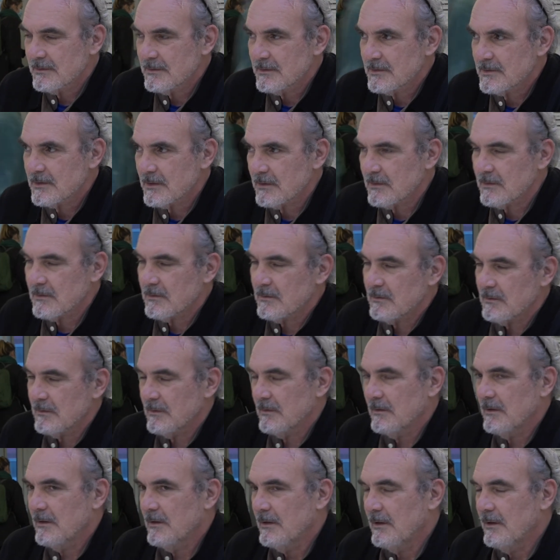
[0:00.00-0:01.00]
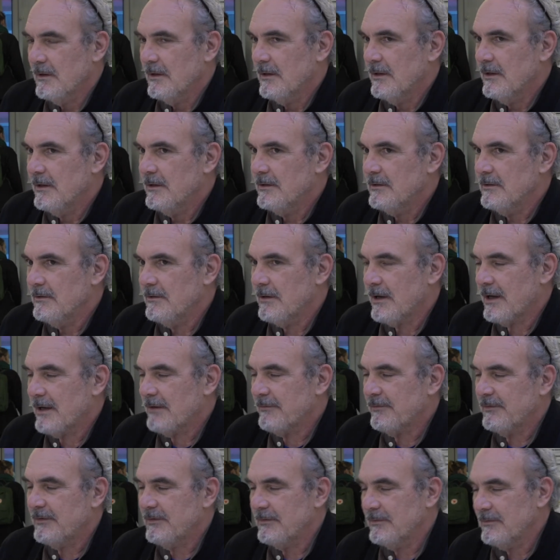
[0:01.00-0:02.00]
So you
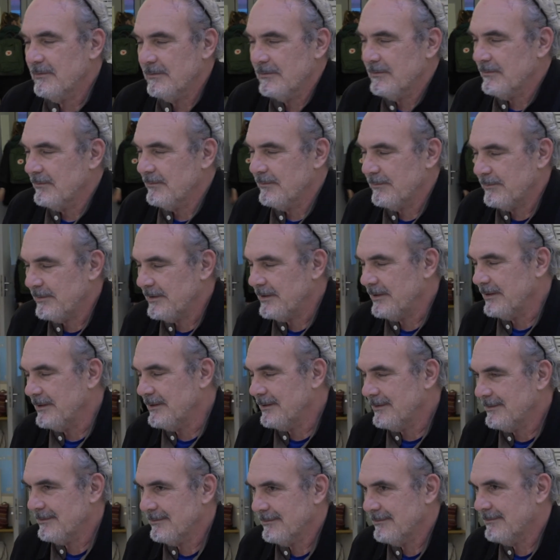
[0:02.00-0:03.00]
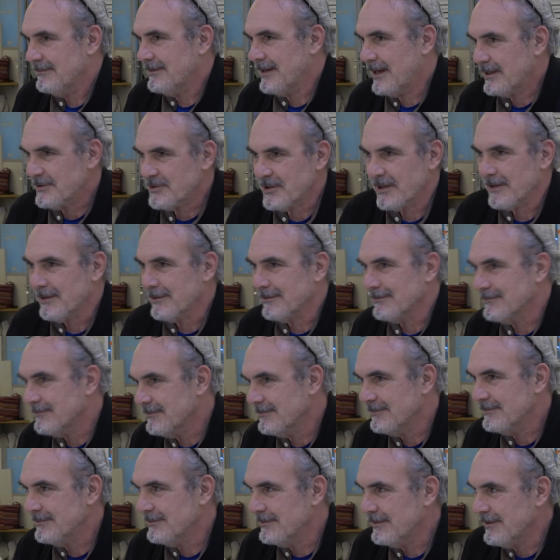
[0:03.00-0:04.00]
have to be agile.